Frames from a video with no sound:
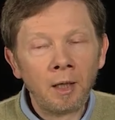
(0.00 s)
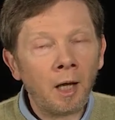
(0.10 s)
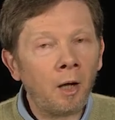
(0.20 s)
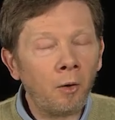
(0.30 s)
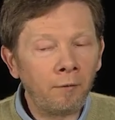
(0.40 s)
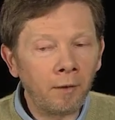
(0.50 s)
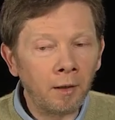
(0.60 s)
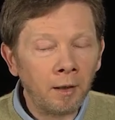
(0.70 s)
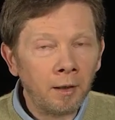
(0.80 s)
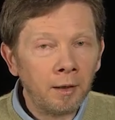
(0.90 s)

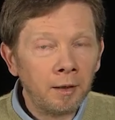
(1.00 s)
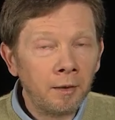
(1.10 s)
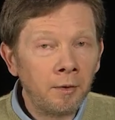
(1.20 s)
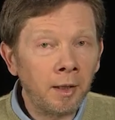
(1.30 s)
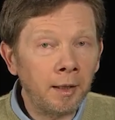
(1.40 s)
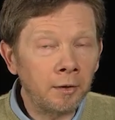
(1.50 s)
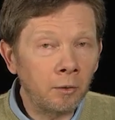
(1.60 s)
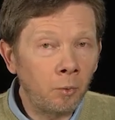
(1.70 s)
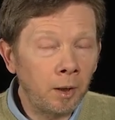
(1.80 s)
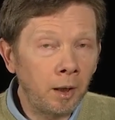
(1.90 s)
However, there is
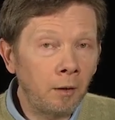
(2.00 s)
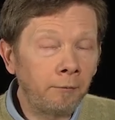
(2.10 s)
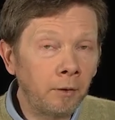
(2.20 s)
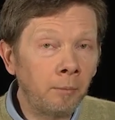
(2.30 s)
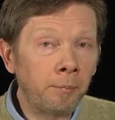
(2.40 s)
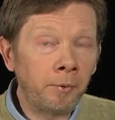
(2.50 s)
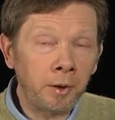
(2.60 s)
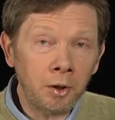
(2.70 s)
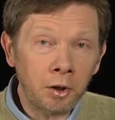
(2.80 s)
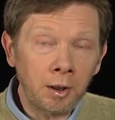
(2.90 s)
a way of
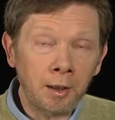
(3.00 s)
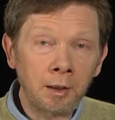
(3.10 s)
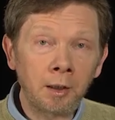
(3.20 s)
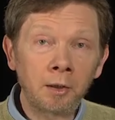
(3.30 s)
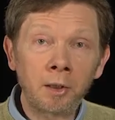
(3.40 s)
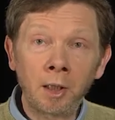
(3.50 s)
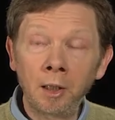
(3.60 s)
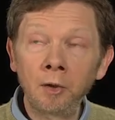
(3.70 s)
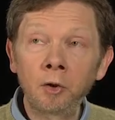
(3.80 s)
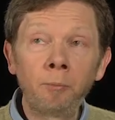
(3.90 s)
appreciating
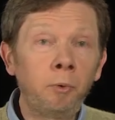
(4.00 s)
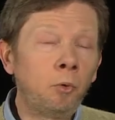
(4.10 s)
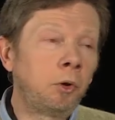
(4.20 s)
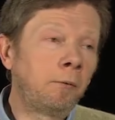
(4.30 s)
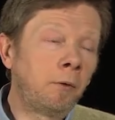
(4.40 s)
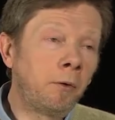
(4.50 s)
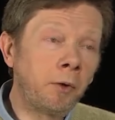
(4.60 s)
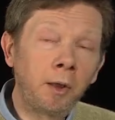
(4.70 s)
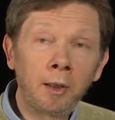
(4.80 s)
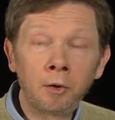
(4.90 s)
things, beautiful
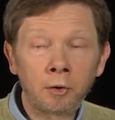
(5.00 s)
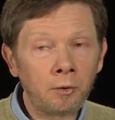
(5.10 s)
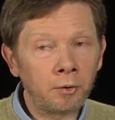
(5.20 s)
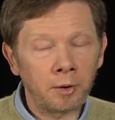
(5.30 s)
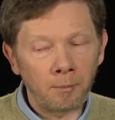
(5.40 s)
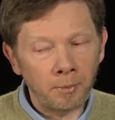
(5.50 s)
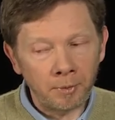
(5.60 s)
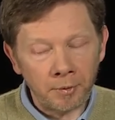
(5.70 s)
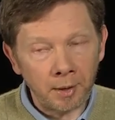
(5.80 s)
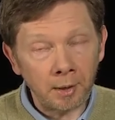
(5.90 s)
things or simple
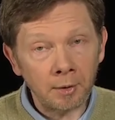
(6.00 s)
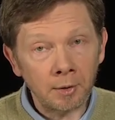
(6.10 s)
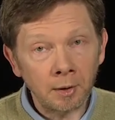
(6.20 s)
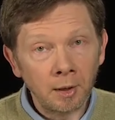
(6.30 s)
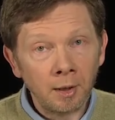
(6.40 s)
things.